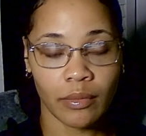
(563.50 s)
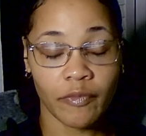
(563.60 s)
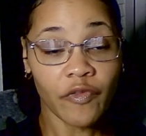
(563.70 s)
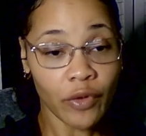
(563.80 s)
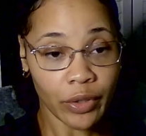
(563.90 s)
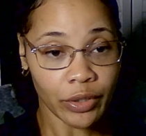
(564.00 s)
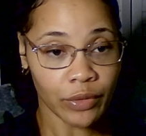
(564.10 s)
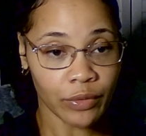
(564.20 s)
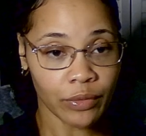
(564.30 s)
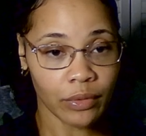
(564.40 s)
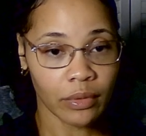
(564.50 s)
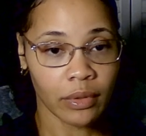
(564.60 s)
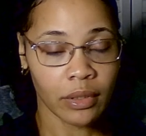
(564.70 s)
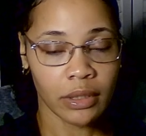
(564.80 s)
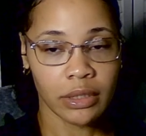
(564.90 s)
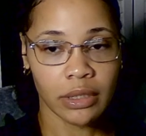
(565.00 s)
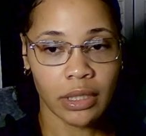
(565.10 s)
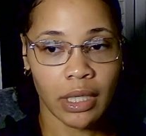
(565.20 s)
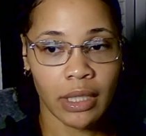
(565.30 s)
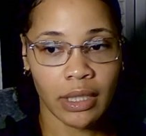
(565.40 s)
for you,
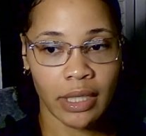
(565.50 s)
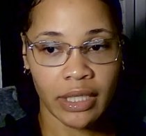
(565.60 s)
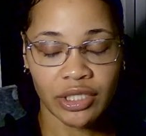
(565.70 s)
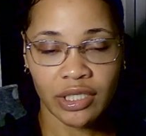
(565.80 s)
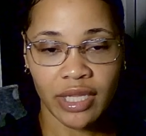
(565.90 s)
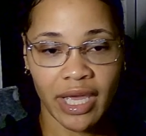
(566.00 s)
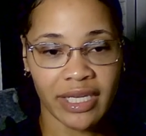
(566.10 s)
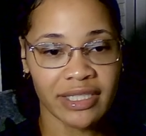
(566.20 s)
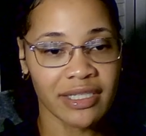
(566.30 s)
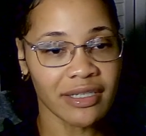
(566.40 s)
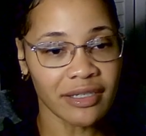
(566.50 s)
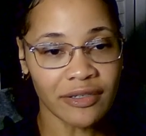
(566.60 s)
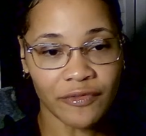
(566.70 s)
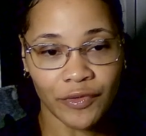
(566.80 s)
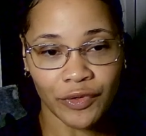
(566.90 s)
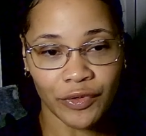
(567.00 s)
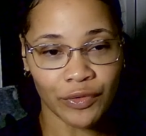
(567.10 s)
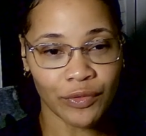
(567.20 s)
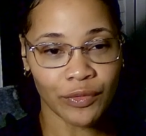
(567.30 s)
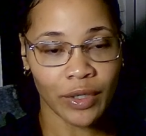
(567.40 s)
a connection that is good for
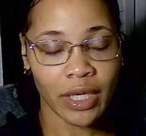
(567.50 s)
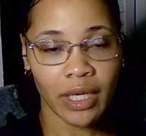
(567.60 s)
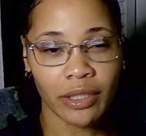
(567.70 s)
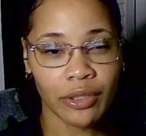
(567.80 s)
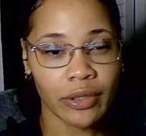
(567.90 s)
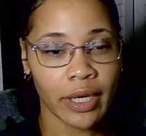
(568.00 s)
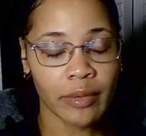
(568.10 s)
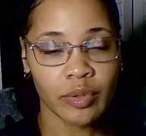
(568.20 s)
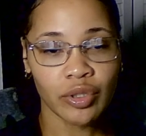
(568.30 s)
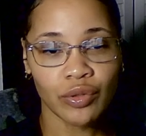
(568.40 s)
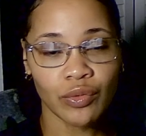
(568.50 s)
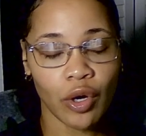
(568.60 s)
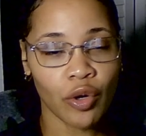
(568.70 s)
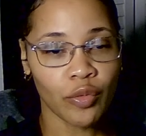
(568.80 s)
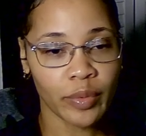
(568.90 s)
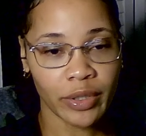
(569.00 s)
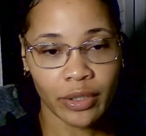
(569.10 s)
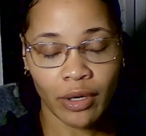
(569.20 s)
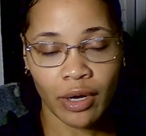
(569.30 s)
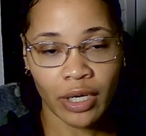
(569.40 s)
you, and you're able to open
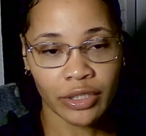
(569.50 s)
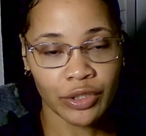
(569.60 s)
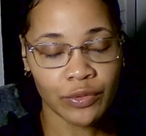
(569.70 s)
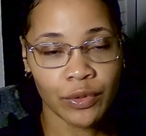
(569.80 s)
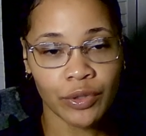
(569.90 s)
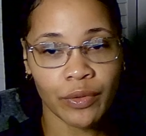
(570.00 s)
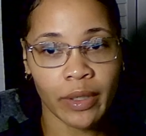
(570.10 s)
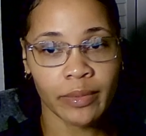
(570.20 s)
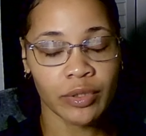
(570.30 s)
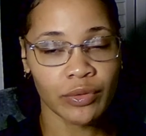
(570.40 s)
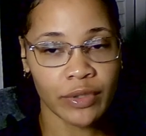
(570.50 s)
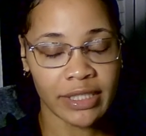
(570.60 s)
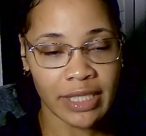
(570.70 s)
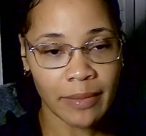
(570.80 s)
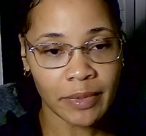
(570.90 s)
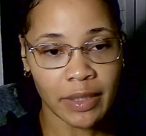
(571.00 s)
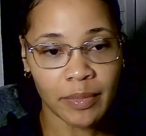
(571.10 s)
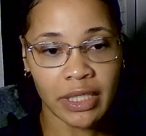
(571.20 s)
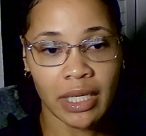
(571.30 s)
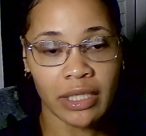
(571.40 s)
your heart to it. You're able to accept it
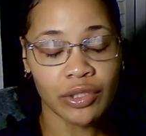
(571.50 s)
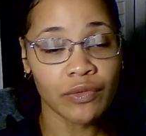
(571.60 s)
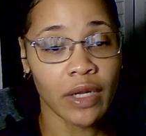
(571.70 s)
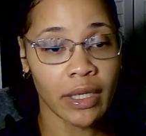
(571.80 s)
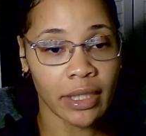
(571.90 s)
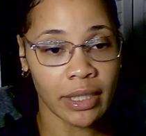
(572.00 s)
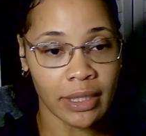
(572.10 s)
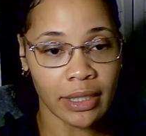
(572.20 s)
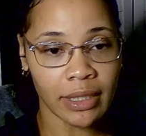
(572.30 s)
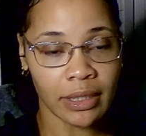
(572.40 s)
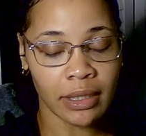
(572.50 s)
because you've done the healing